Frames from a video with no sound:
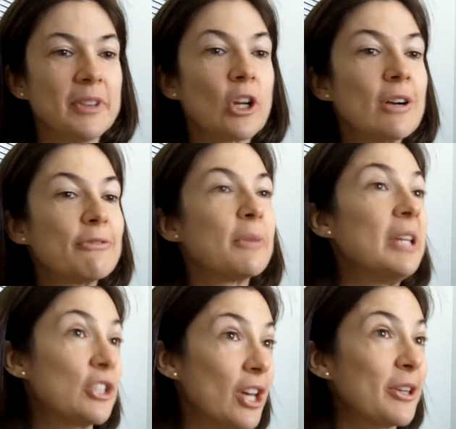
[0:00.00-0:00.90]
learn
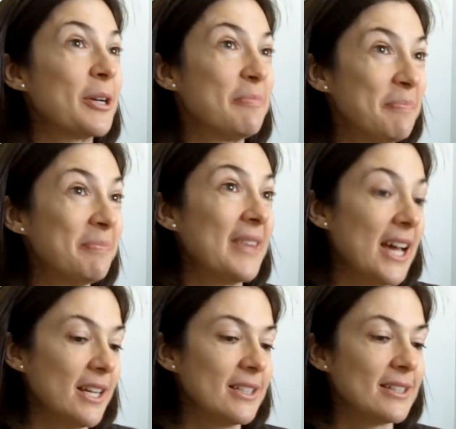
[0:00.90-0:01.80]
from each other.
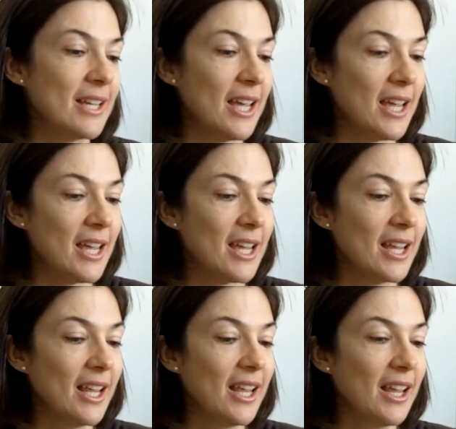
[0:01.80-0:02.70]
That
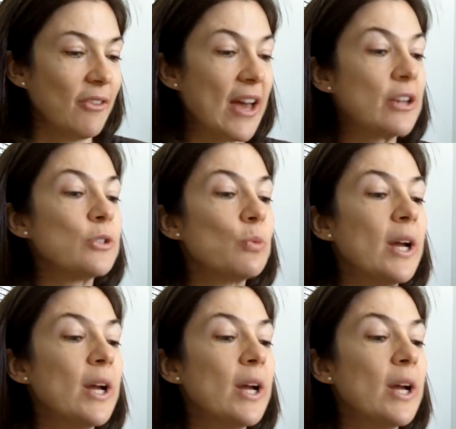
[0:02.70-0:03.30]
is